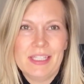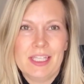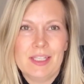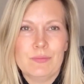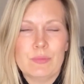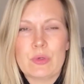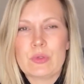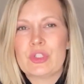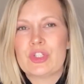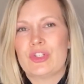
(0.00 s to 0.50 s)

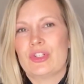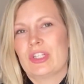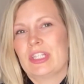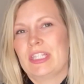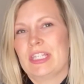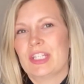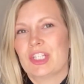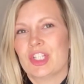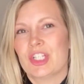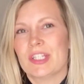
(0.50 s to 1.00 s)
in most
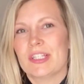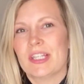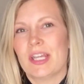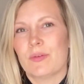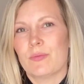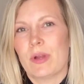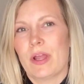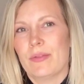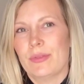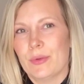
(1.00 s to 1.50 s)
jurisdictions
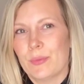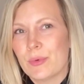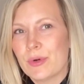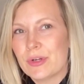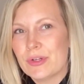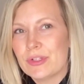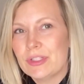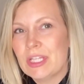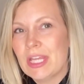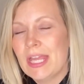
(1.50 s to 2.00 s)
around the
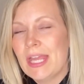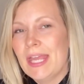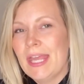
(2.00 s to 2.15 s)
world,